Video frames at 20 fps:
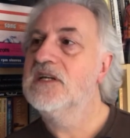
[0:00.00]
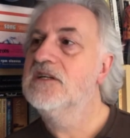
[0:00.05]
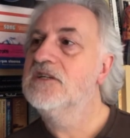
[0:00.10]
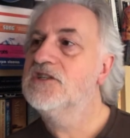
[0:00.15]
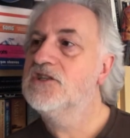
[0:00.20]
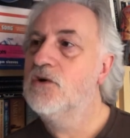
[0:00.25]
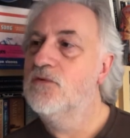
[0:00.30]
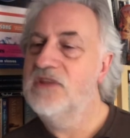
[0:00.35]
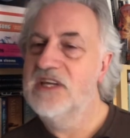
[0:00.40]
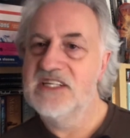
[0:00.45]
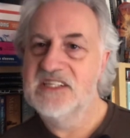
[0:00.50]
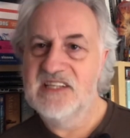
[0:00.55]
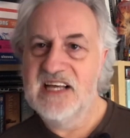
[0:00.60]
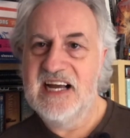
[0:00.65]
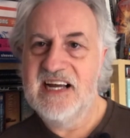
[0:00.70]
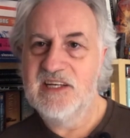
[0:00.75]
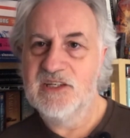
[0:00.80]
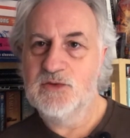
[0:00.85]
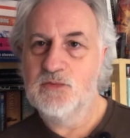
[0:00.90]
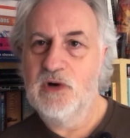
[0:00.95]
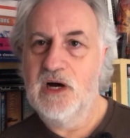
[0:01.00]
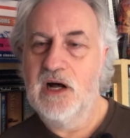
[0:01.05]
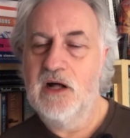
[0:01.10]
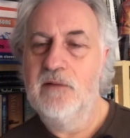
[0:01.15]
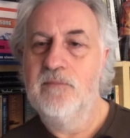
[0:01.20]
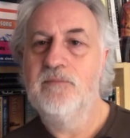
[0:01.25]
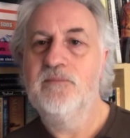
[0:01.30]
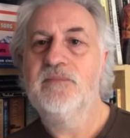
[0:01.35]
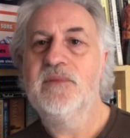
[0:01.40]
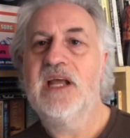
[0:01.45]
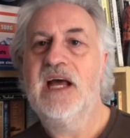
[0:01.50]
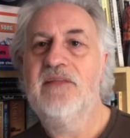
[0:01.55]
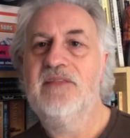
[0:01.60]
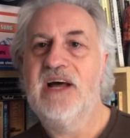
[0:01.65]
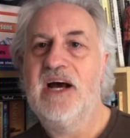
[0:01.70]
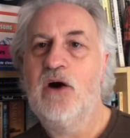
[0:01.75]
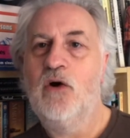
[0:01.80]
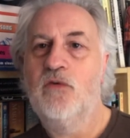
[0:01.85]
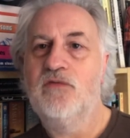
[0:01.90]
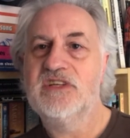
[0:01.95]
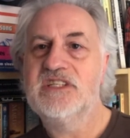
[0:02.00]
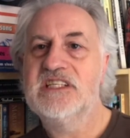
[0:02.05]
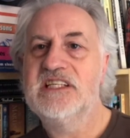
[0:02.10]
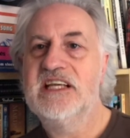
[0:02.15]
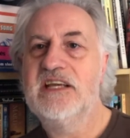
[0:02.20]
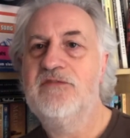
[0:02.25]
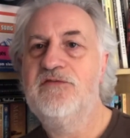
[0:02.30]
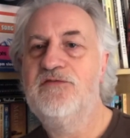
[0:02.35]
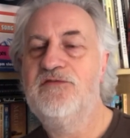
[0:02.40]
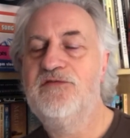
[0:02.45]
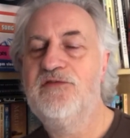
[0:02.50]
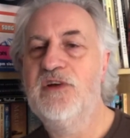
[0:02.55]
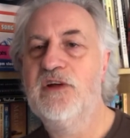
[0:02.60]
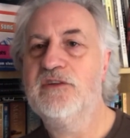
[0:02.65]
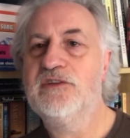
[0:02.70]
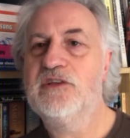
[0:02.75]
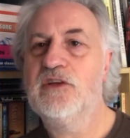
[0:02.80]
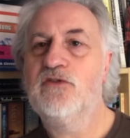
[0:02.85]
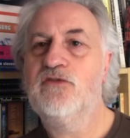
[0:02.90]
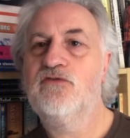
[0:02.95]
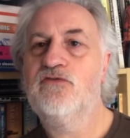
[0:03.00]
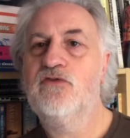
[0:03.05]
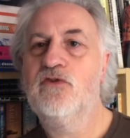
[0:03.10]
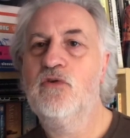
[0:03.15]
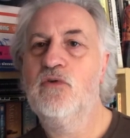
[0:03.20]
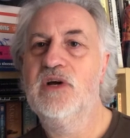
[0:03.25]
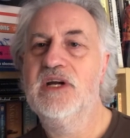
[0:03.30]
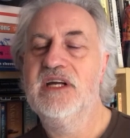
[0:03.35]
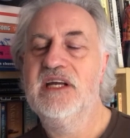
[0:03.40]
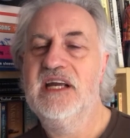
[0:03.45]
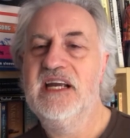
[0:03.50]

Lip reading: So there's that as well. And that obviously filtered through